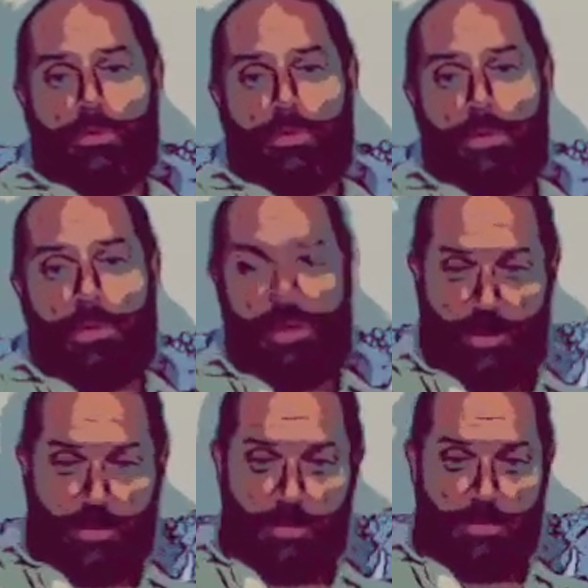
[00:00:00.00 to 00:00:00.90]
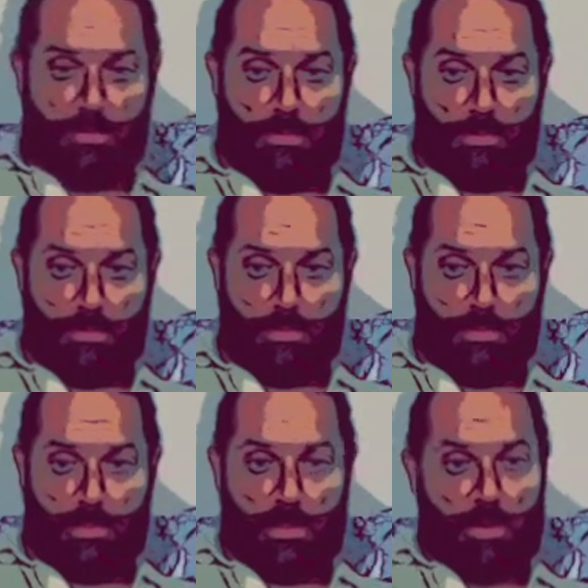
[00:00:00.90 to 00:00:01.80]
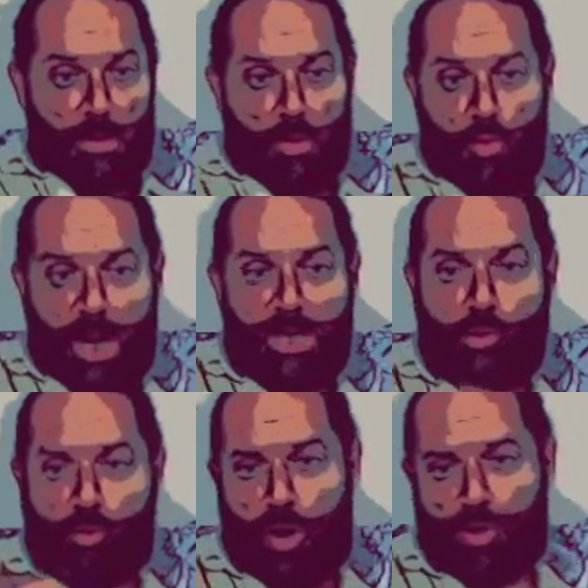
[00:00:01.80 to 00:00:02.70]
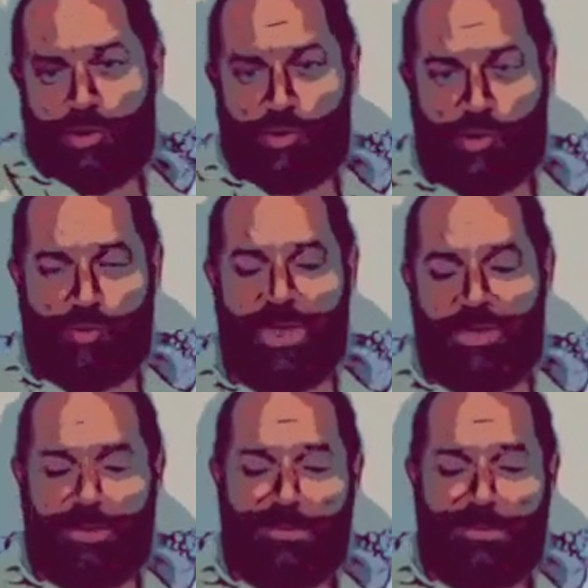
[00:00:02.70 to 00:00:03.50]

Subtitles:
a method, a way to cross the street,